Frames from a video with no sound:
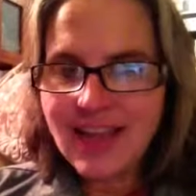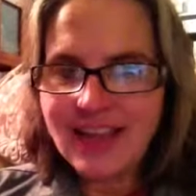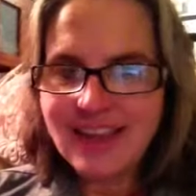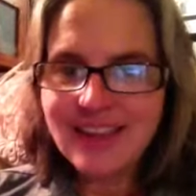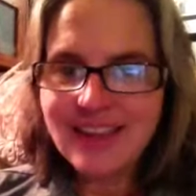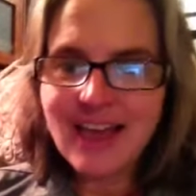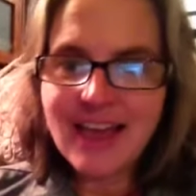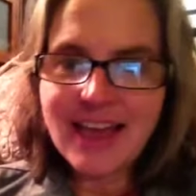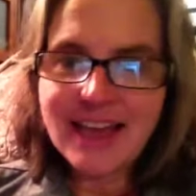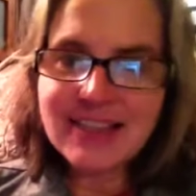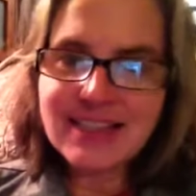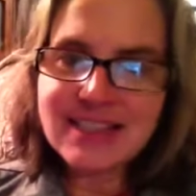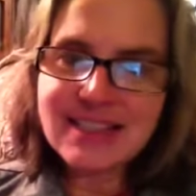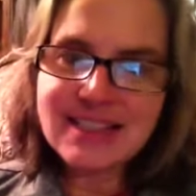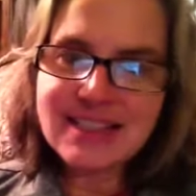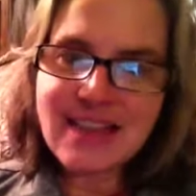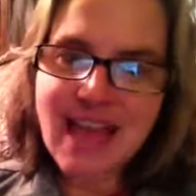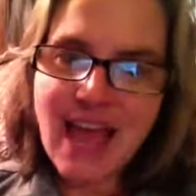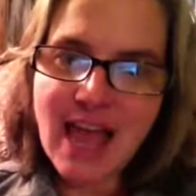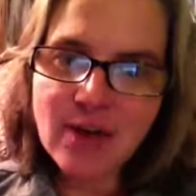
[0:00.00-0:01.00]
like
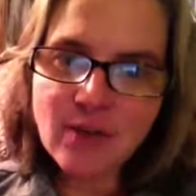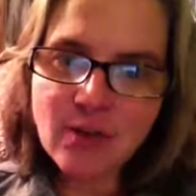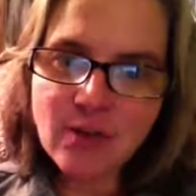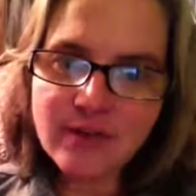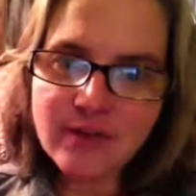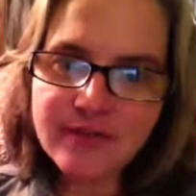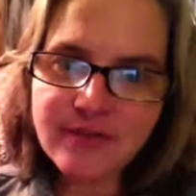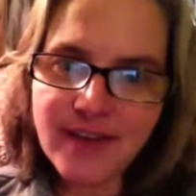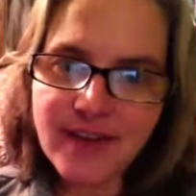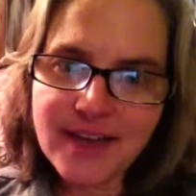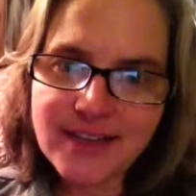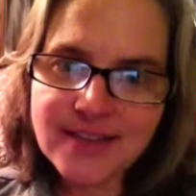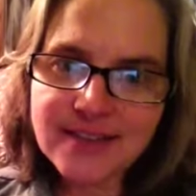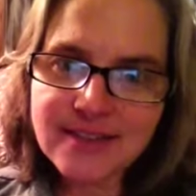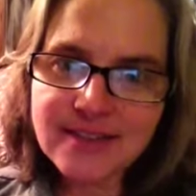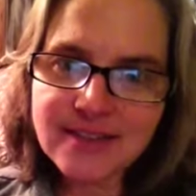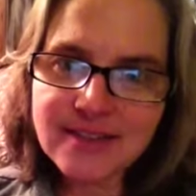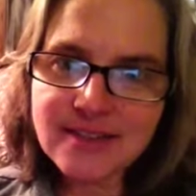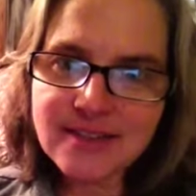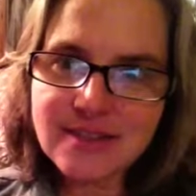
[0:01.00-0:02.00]

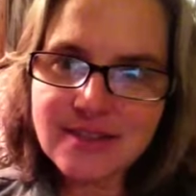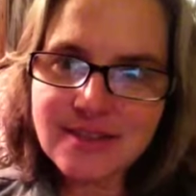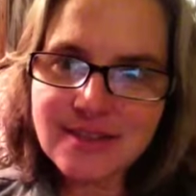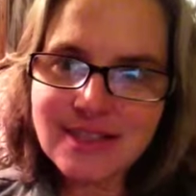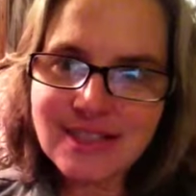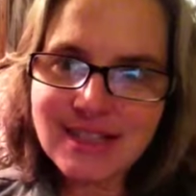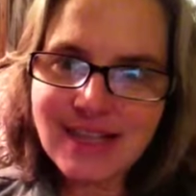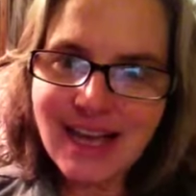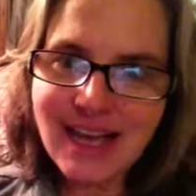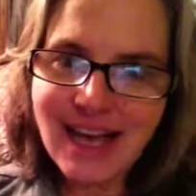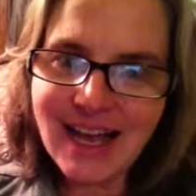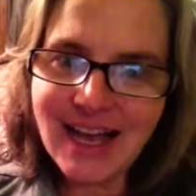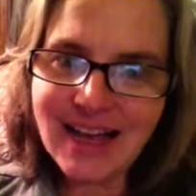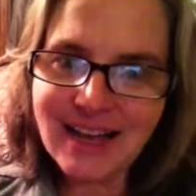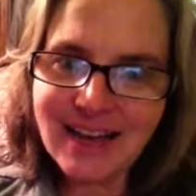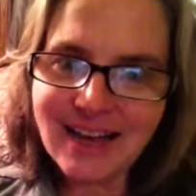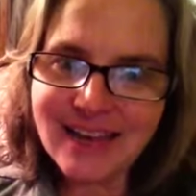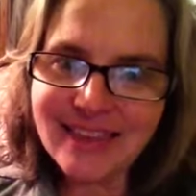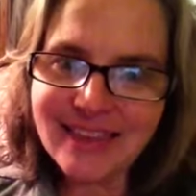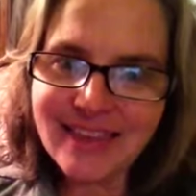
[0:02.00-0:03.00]
sacrifices,
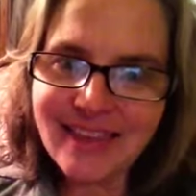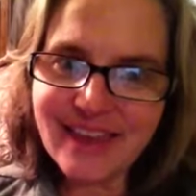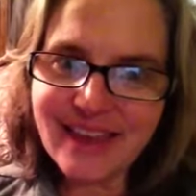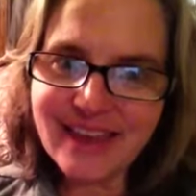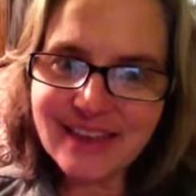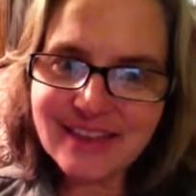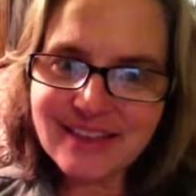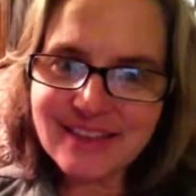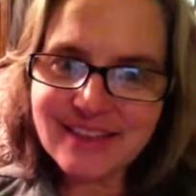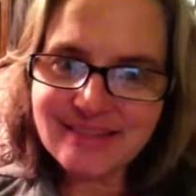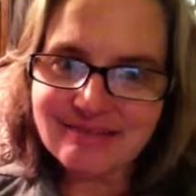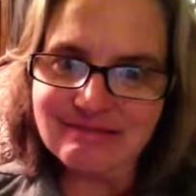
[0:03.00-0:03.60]
highlight that,